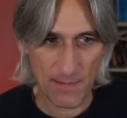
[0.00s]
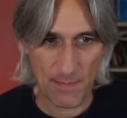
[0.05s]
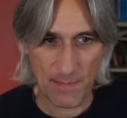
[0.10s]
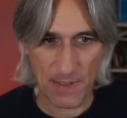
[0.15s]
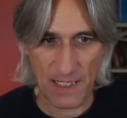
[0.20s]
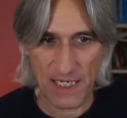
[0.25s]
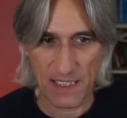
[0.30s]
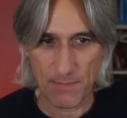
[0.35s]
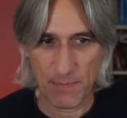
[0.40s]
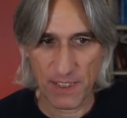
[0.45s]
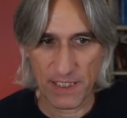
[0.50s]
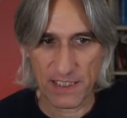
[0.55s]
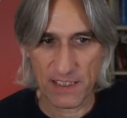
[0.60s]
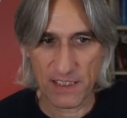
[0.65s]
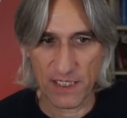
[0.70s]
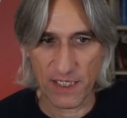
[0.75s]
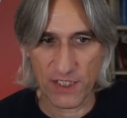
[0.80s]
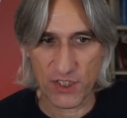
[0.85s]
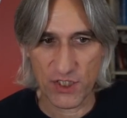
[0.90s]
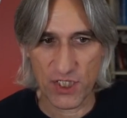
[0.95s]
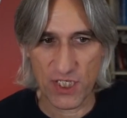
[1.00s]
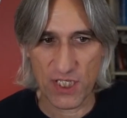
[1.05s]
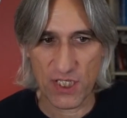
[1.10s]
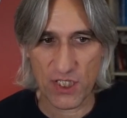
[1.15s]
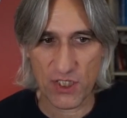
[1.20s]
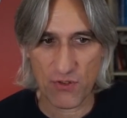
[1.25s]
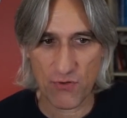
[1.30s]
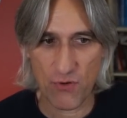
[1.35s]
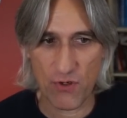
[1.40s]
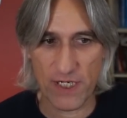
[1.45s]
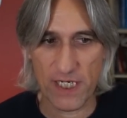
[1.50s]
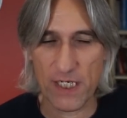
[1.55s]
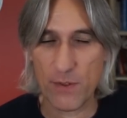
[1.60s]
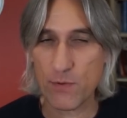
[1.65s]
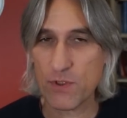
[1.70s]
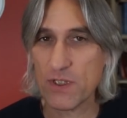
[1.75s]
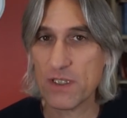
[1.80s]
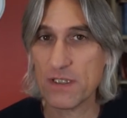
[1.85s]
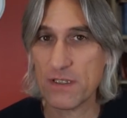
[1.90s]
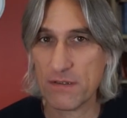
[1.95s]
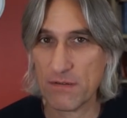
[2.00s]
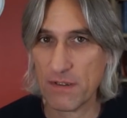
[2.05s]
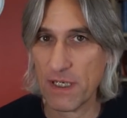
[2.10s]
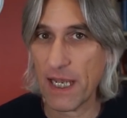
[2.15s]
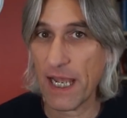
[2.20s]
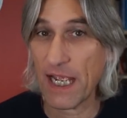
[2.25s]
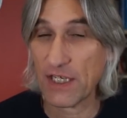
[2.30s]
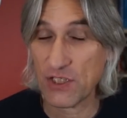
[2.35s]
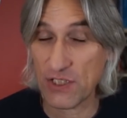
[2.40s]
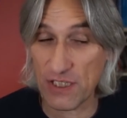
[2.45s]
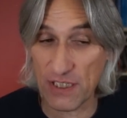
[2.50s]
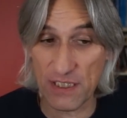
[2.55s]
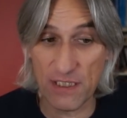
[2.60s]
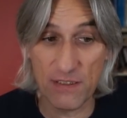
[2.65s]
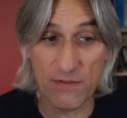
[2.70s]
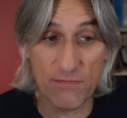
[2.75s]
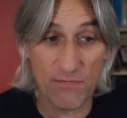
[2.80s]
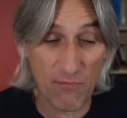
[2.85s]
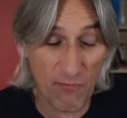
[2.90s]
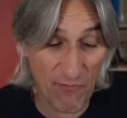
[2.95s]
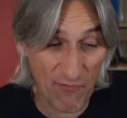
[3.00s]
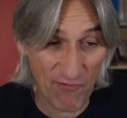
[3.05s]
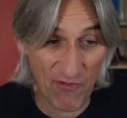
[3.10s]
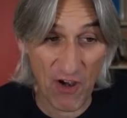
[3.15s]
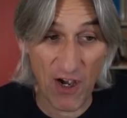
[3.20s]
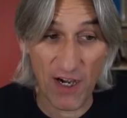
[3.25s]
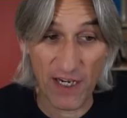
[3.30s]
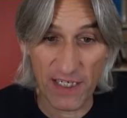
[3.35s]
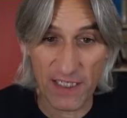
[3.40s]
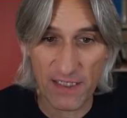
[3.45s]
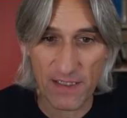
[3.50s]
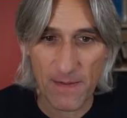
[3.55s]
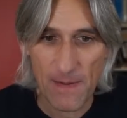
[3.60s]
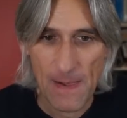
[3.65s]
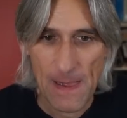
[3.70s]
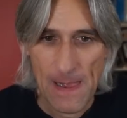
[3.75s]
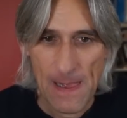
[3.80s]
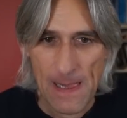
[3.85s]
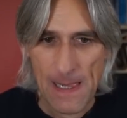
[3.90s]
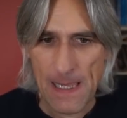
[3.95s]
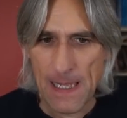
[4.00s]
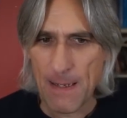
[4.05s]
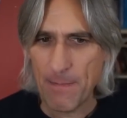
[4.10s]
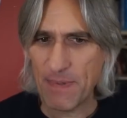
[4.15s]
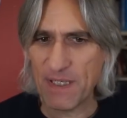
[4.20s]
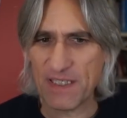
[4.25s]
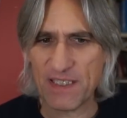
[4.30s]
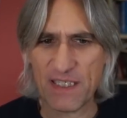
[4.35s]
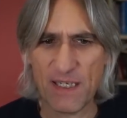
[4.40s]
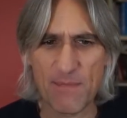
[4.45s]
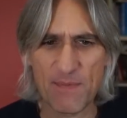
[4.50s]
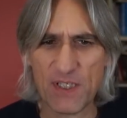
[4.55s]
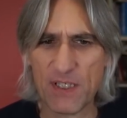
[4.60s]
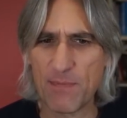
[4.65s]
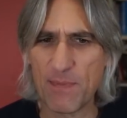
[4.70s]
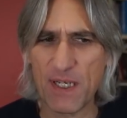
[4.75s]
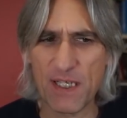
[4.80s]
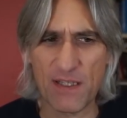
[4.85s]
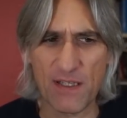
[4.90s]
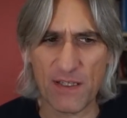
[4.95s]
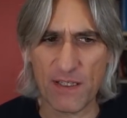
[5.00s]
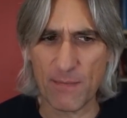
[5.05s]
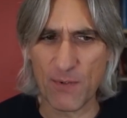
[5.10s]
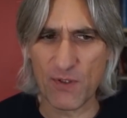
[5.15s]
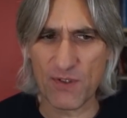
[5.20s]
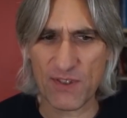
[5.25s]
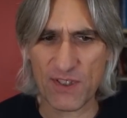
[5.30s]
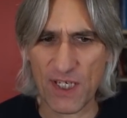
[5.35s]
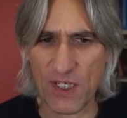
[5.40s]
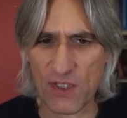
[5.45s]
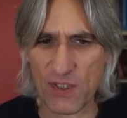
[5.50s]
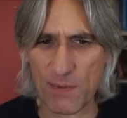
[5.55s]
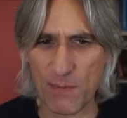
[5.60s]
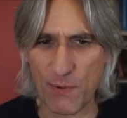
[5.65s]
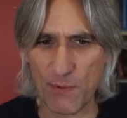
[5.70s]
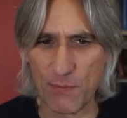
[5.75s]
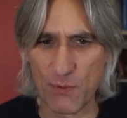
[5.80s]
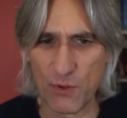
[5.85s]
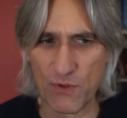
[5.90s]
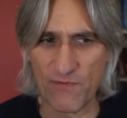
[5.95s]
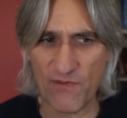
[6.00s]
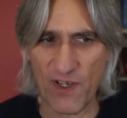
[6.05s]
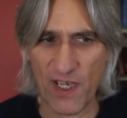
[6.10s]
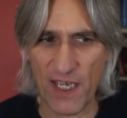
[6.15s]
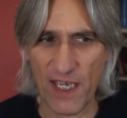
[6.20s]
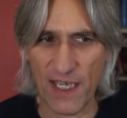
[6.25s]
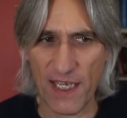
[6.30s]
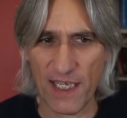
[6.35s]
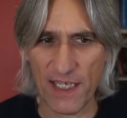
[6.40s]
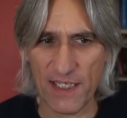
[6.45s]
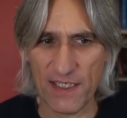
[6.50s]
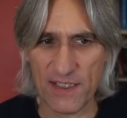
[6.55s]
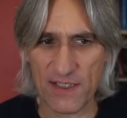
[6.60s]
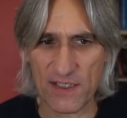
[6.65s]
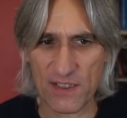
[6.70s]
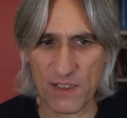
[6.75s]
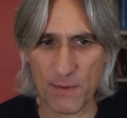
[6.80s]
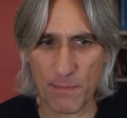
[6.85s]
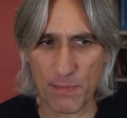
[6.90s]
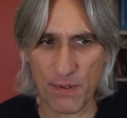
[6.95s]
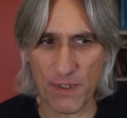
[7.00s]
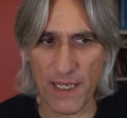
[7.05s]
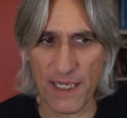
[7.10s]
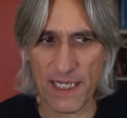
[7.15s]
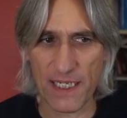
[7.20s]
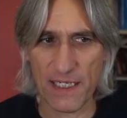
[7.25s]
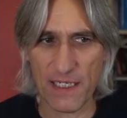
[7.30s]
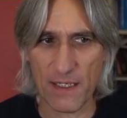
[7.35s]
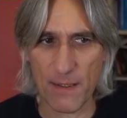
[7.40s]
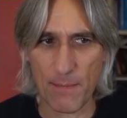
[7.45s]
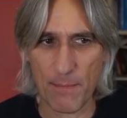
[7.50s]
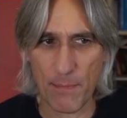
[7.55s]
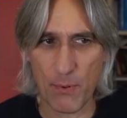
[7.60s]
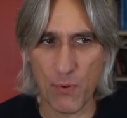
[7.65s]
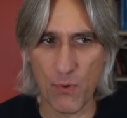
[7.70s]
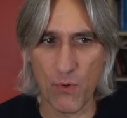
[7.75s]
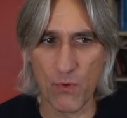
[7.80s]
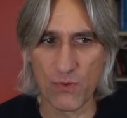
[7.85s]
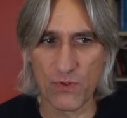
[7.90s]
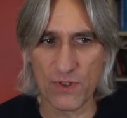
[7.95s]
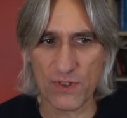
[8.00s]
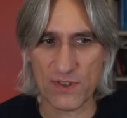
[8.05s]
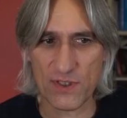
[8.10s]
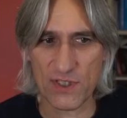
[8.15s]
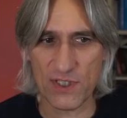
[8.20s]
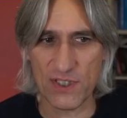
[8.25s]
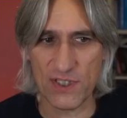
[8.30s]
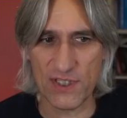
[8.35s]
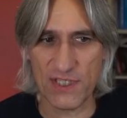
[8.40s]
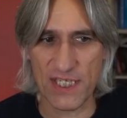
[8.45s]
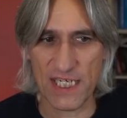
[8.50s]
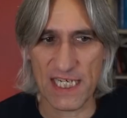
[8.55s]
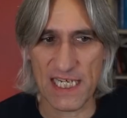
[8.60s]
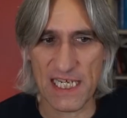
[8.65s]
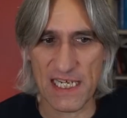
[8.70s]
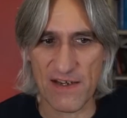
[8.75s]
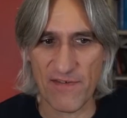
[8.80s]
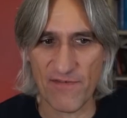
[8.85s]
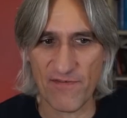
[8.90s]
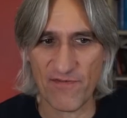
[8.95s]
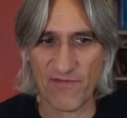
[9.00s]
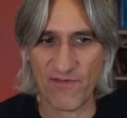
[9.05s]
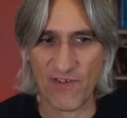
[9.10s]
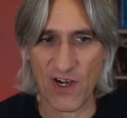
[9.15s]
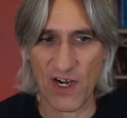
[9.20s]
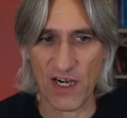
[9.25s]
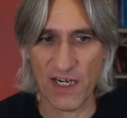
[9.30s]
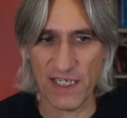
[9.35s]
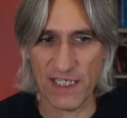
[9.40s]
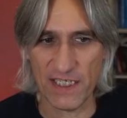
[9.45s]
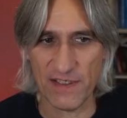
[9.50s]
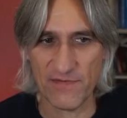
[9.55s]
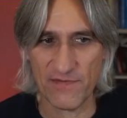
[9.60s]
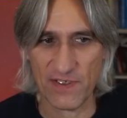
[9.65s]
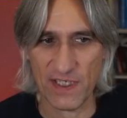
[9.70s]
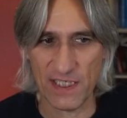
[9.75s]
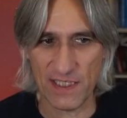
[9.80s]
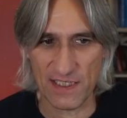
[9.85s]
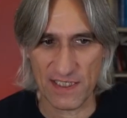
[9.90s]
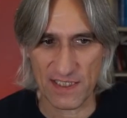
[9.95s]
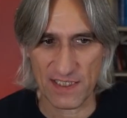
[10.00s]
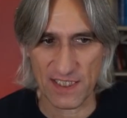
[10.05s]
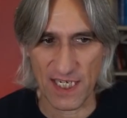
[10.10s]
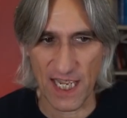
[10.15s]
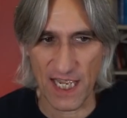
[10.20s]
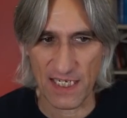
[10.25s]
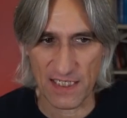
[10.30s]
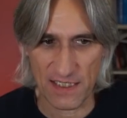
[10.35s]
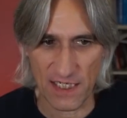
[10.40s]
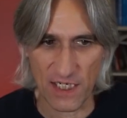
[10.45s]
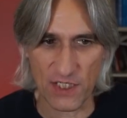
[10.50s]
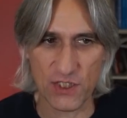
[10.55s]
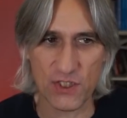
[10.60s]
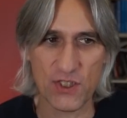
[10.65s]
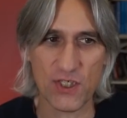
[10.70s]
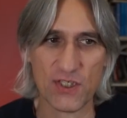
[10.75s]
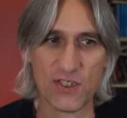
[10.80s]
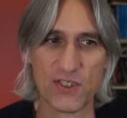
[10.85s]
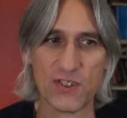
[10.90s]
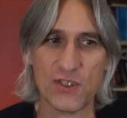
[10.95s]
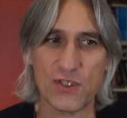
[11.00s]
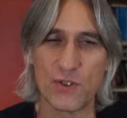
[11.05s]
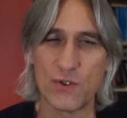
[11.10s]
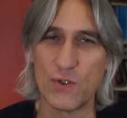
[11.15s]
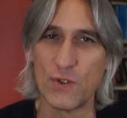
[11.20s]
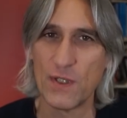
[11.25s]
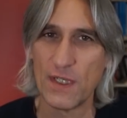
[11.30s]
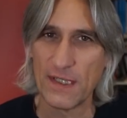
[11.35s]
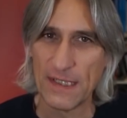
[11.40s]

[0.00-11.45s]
black played knight g3, which is actually fine. But it seems to me that the most sensible move here is to play pawn to d5 instead and just to